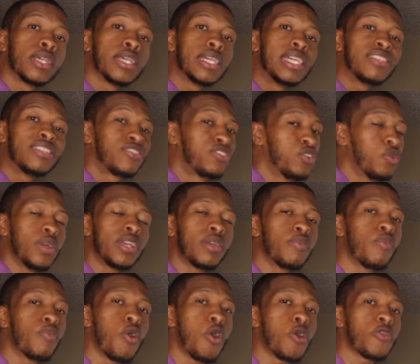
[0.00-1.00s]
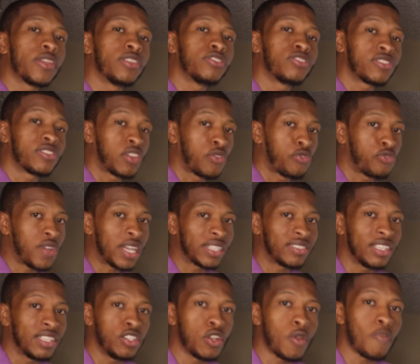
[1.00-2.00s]
it's doing more than just
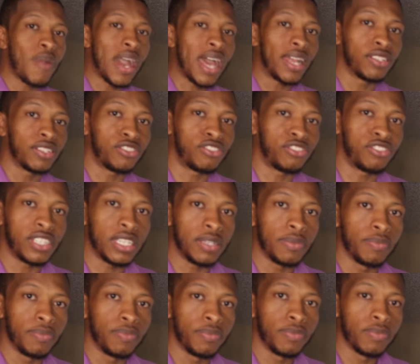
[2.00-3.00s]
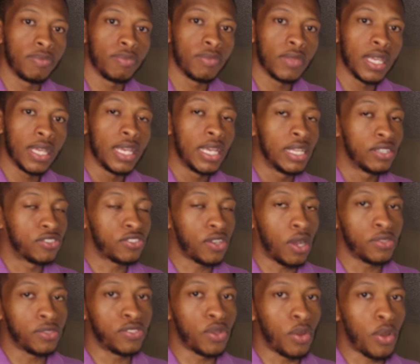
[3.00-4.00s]
affecting your balance sheet. It's
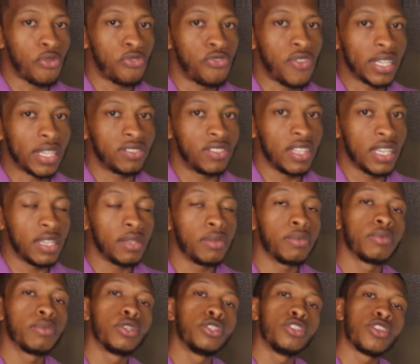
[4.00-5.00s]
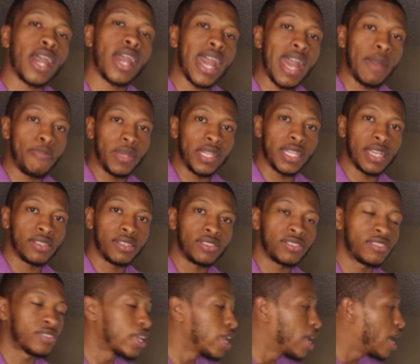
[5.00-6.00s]
also affecting your
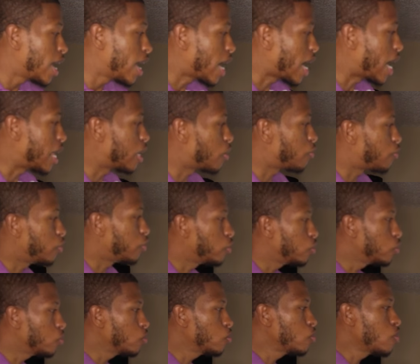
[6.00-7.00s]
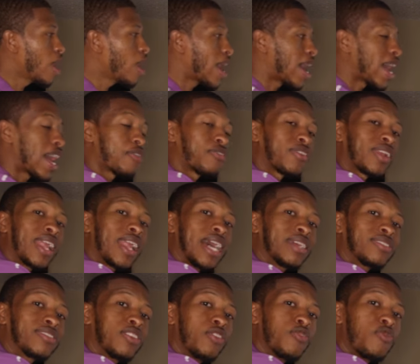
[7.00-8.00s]
happiness. And if you have
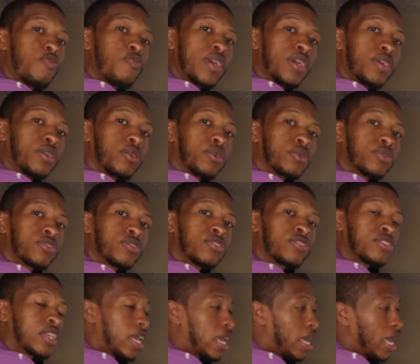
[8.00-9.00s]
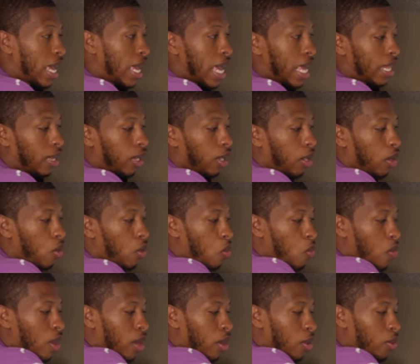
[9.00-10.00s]
lots of bills and low
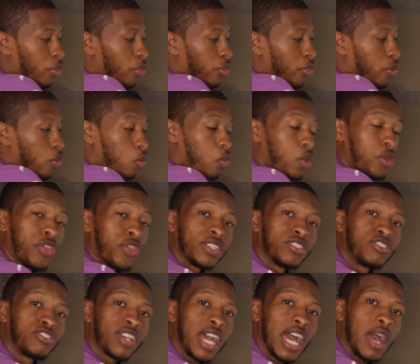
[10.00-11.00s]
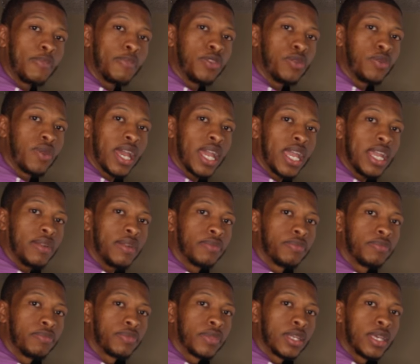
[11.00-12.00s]
wealth with a job you hate,
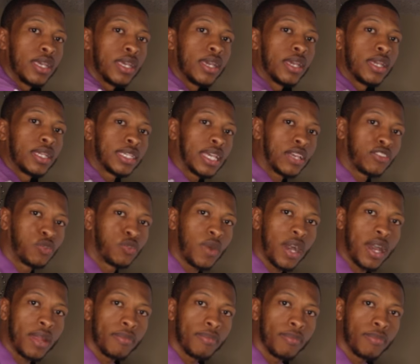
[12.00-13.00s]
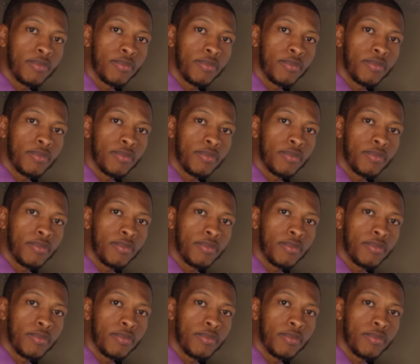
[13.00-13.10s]
guess what?